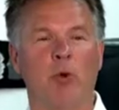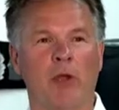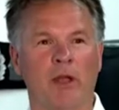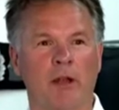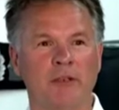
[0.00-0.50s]

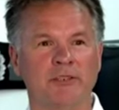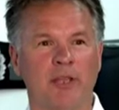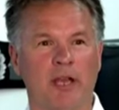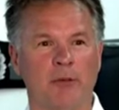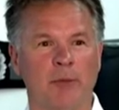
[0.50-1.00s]
Oriental Arts
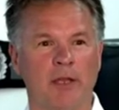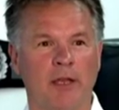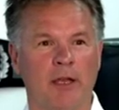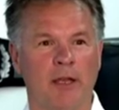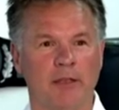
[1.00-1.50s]
Academy.
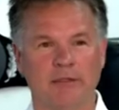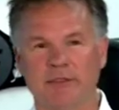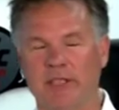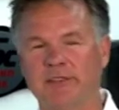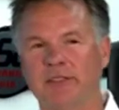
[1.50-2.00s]
Uh,
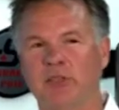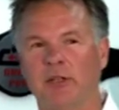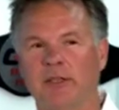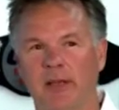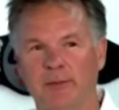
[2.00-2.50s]
sensei is going
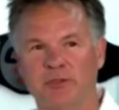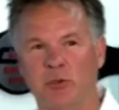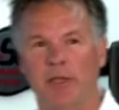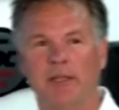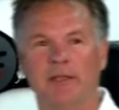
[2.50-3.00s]
to
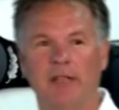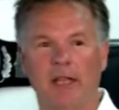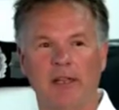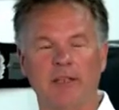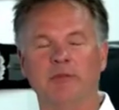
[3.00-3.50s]
demonstrate
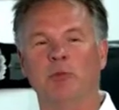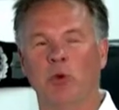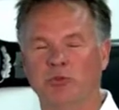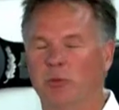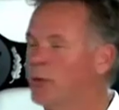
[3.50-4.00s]
techniques from
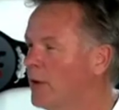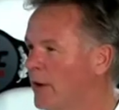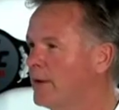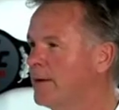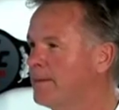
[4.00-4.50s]
Goju-Ryu
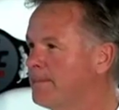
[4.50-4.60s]
Karate.